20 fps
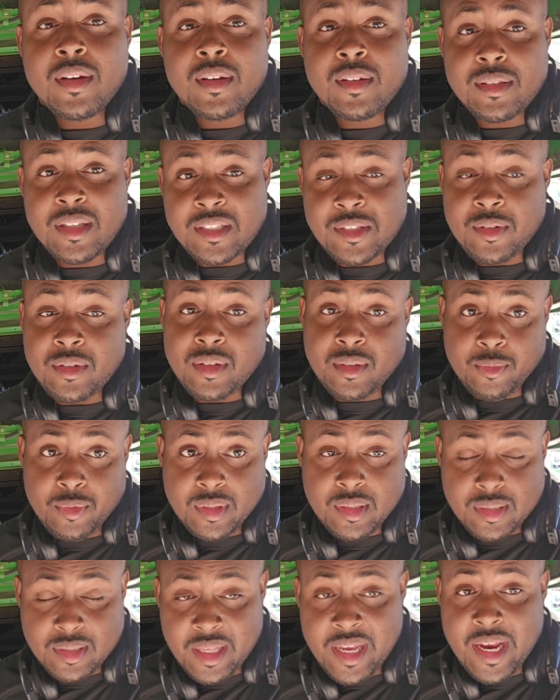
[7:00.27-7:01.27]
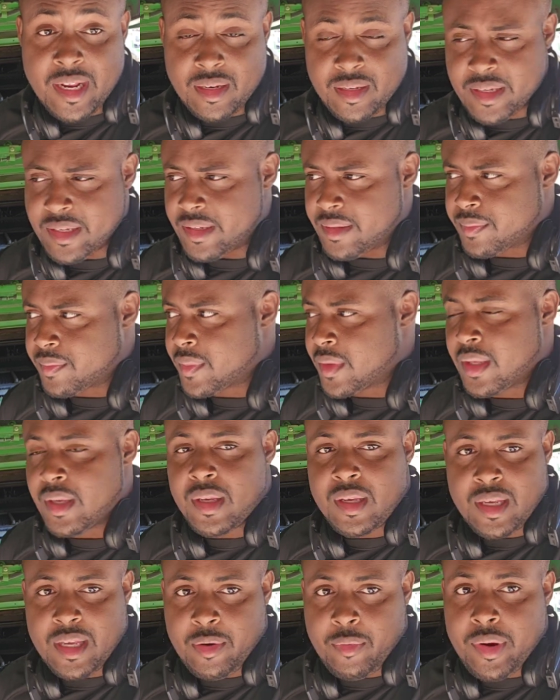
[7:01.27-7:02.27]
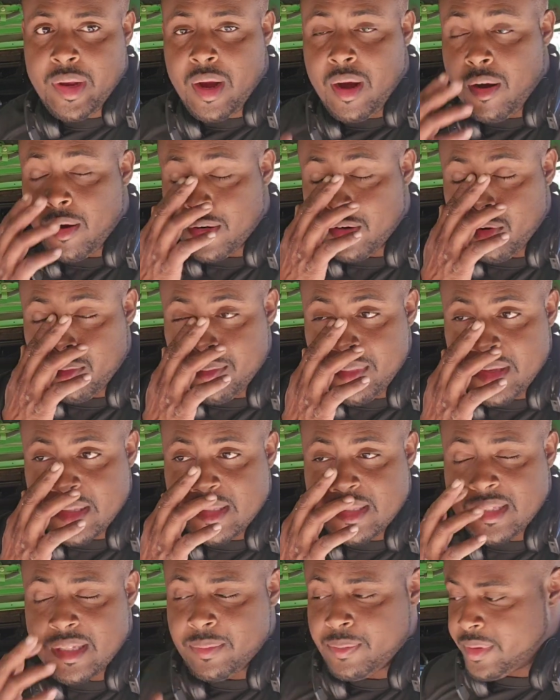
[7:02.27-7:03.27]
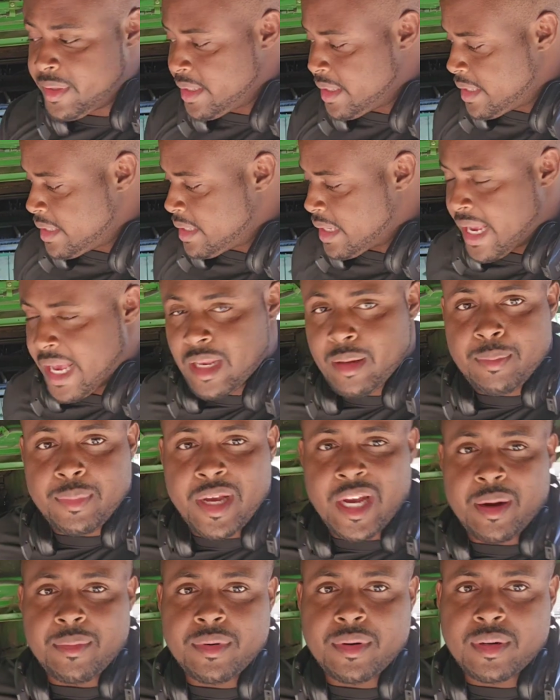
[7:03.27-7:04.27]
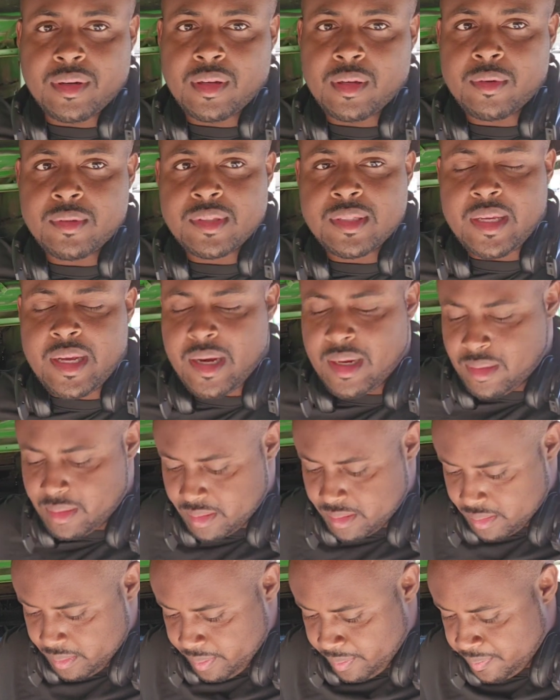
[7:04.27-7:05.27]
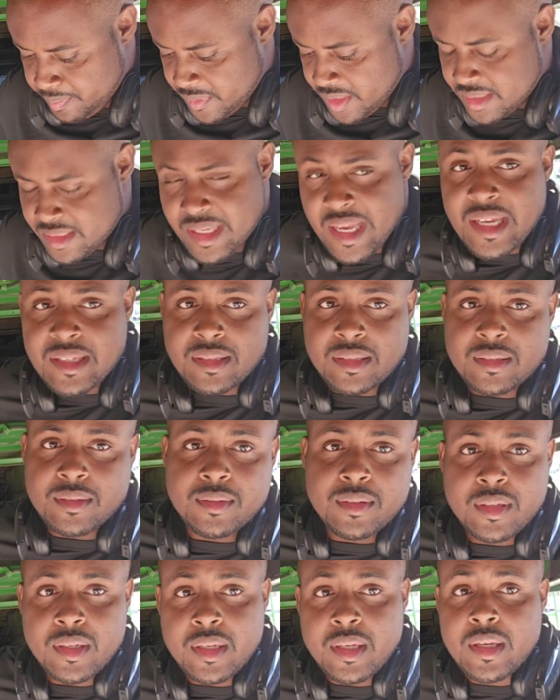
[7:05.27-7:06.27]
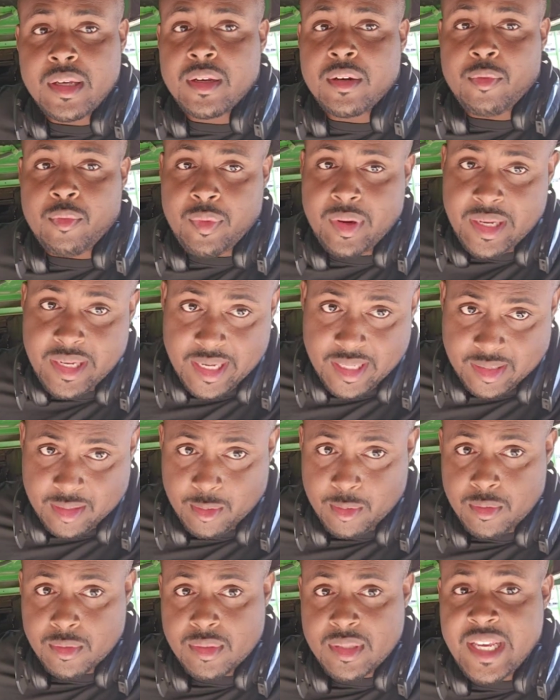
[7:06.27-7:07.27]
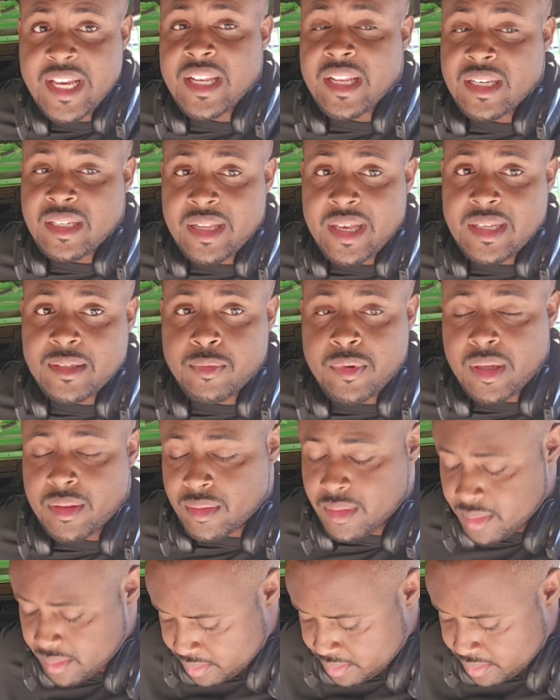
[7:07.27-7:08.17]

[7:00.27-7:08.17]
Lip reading: that you can withstand the heat. And we all know Mississippi, Alabama, Louisiana, Texas, we get those heat index weather,